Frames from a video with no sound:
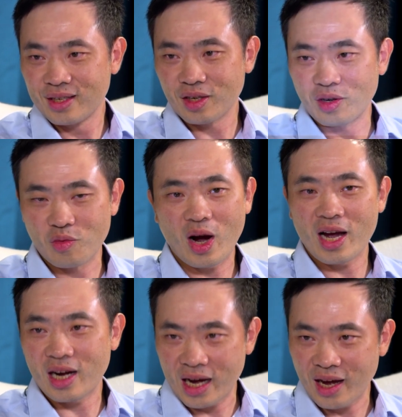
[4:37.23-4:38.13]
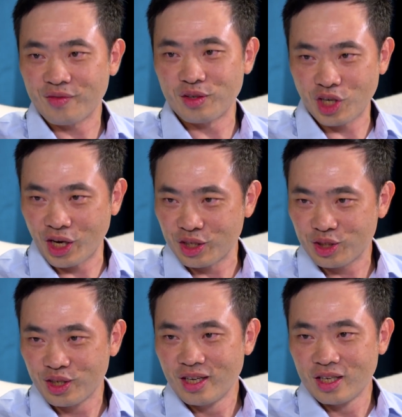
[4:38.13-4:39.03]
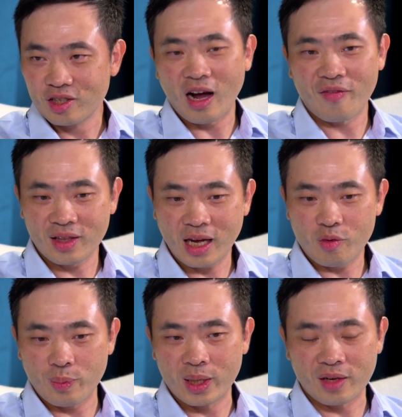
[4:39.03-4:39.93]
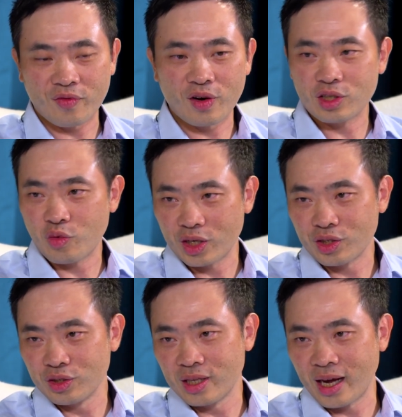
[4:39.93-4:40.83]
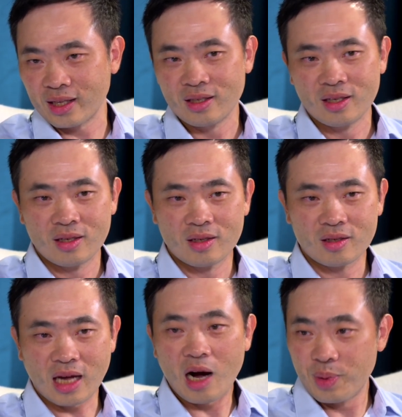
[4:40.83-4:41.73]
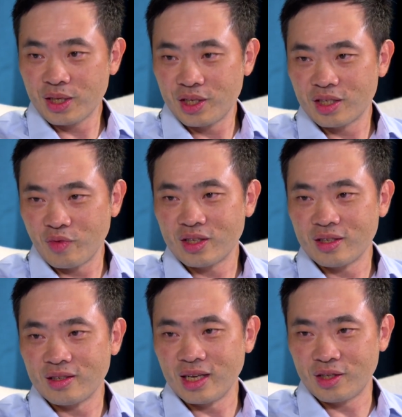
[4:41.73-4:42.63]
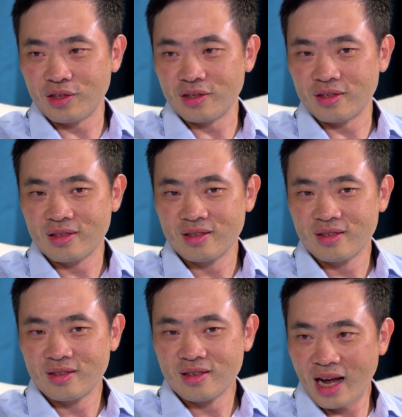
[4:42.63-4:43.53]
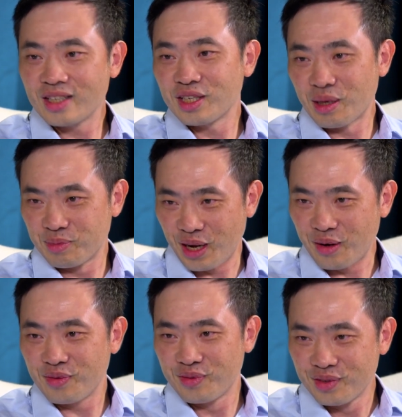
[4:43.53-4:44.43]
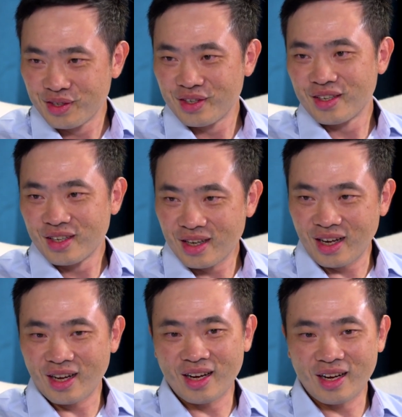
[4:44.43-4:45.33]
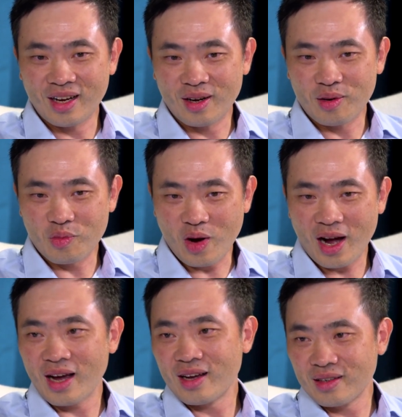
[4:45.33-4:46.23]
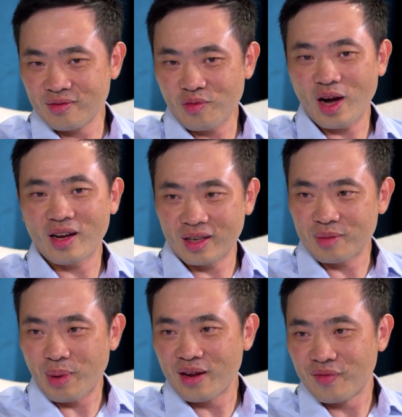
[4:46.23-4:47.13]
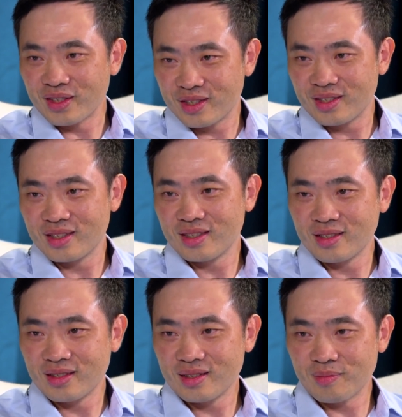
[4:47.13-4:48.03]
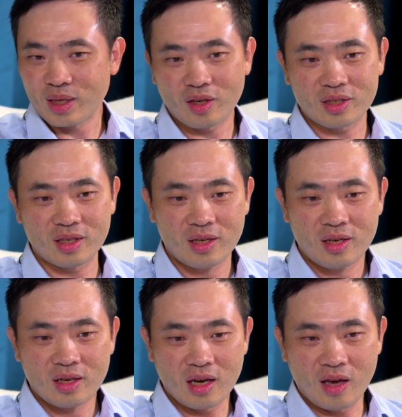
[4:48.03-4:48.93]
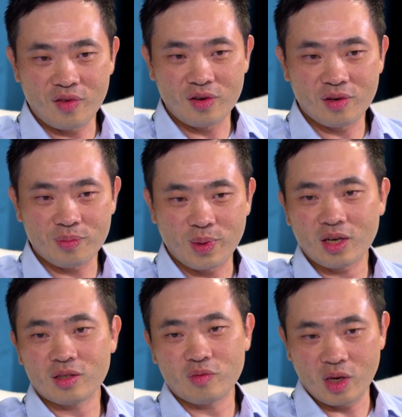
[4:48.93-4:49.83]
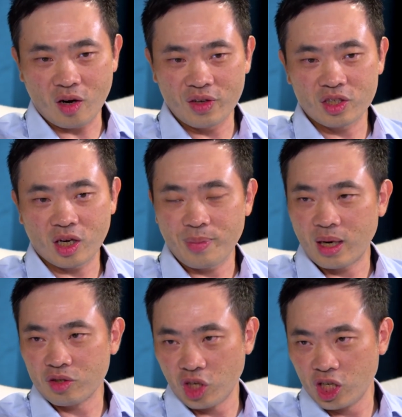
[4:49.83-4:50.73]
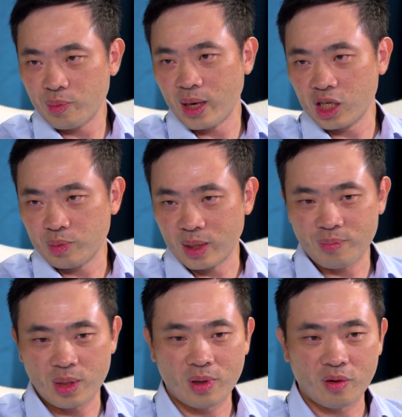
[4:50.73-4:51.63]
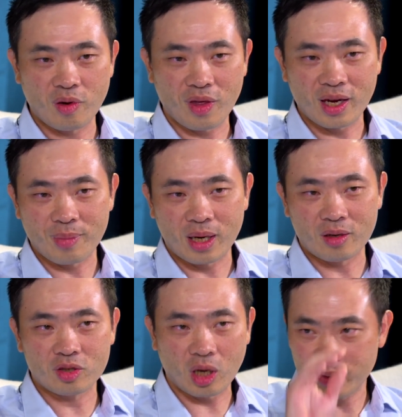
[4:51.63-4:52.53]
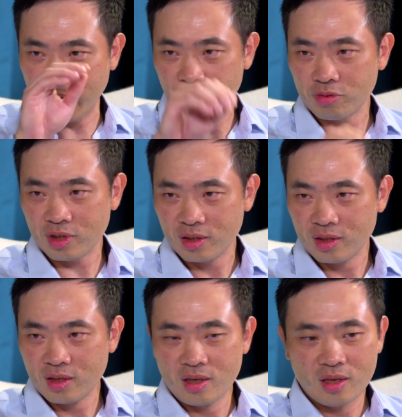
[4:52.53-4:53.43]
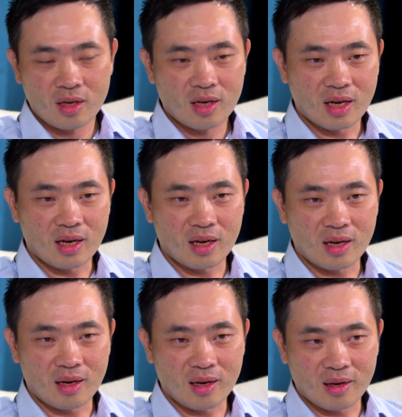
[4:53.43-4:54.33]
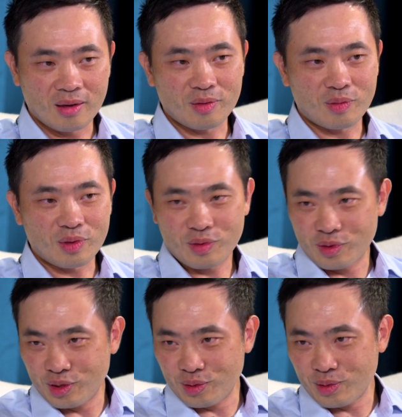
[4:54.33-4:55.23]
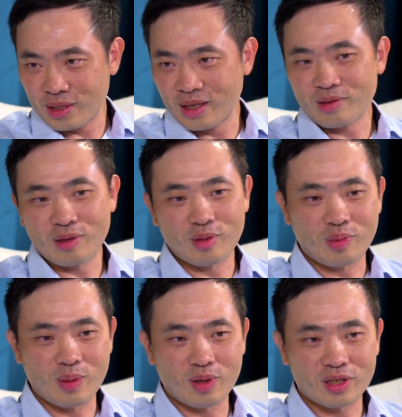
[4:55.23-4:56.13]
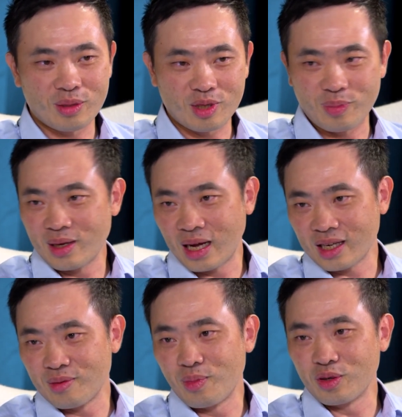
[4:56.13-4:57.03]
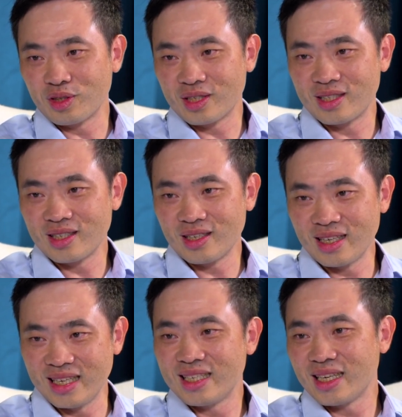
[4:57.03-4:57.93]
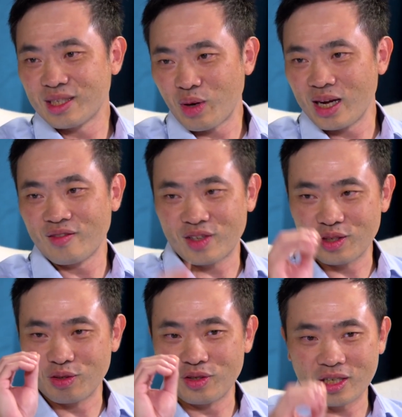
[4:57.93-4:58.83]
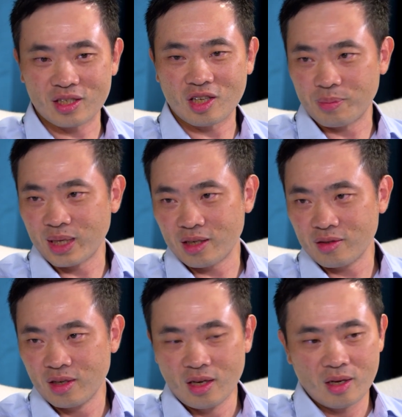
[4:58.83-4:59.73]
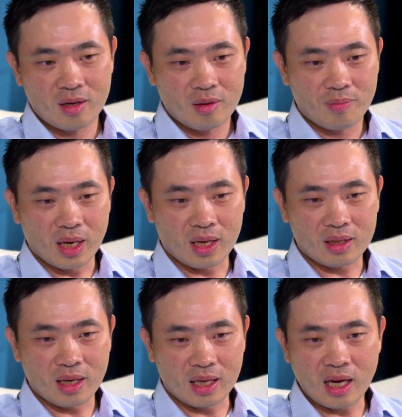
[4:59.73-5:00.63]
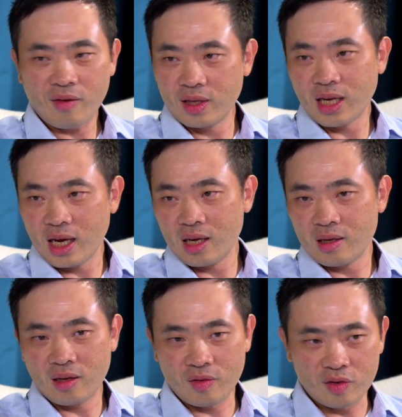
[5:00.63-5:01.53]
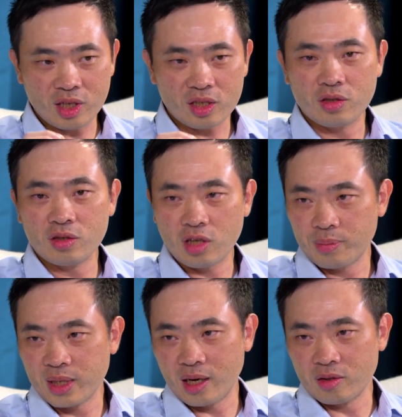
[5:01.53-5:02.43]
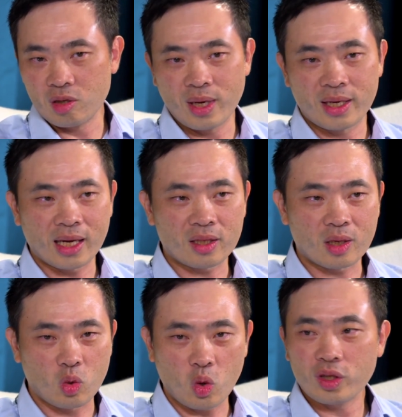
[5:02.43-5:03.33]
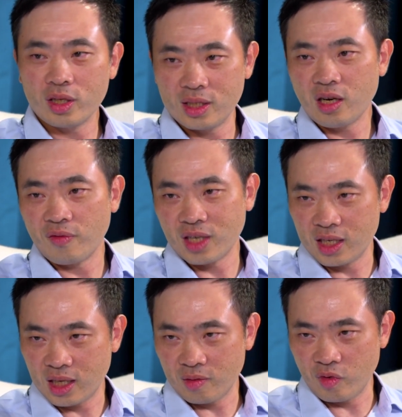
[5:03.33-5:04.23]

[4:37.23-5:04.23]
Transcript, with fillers: Yeah. So why I have to change? That's so I think that would be the first question that our business need to, need to mm-hmm. answer themselves. Yeah. Uh, why Why are the benefits? Mm -hmm. Because if you because we often talk about change management, people we think about top down. Mm -hmm. uh, you know, people seems to be like the most easiest way if to do just top down. Mm -hmm. But at the end of the day, you just do top down, you may get the quantity of data.